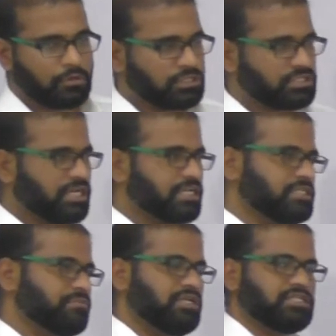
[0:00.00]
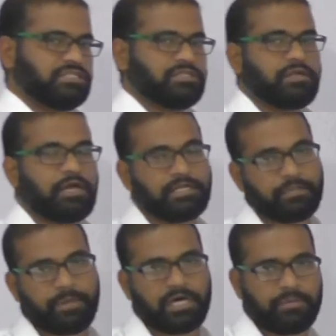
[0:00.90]
state assemblies and the, and
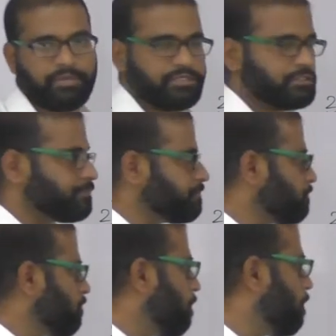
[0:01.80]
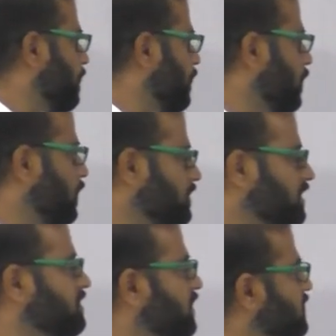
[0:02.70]
the, parliament.
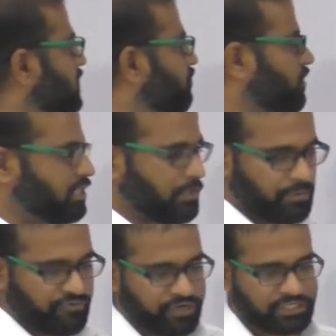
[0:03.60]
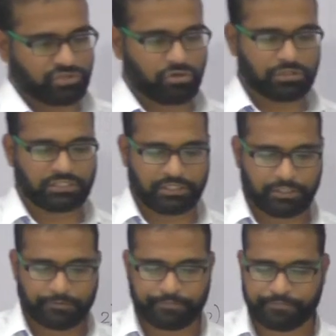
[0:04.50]
That is the reason why they preferred a strong center.